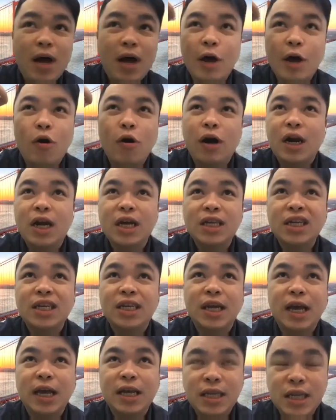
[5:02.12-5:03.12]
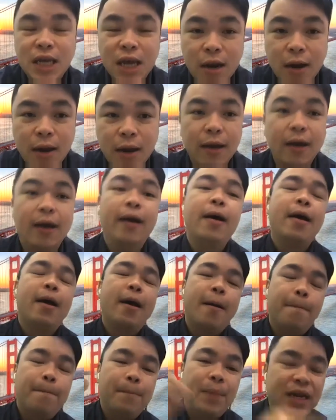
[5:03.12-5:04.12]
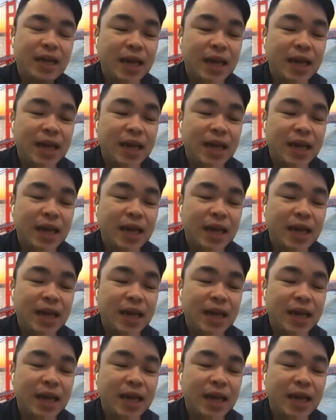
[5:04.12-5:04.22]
got glasses, I can see clear. But